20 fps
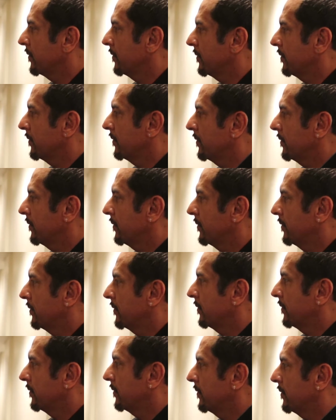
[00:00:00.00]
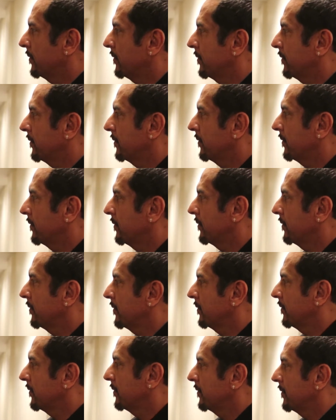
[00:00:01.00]

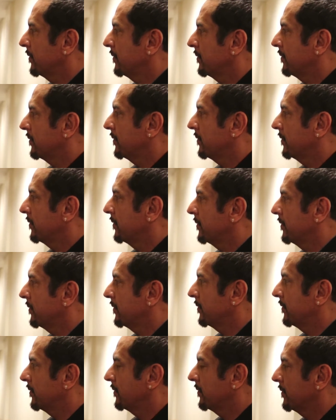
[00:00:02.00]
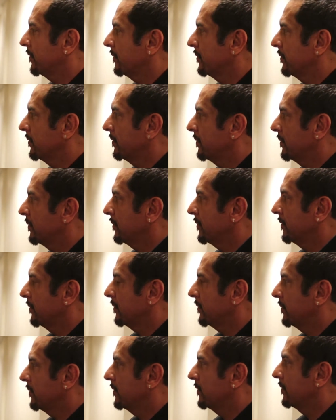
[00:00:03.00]

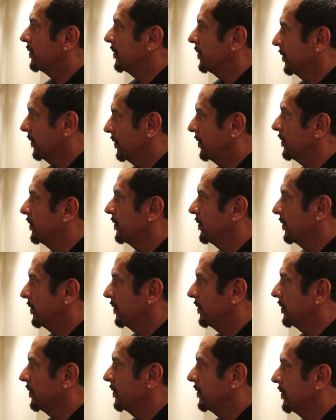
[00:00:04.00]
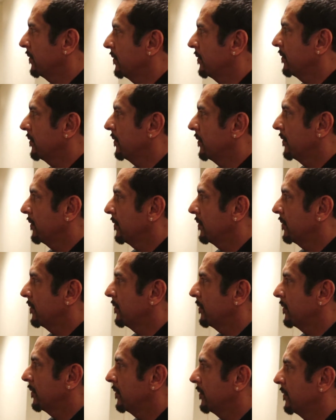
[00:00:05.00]

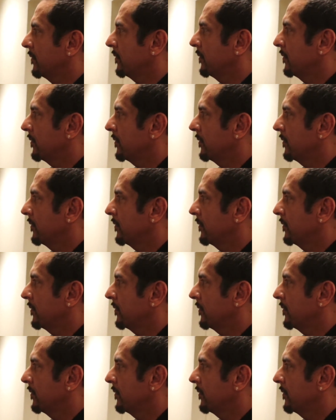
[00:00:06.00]
(not speaking)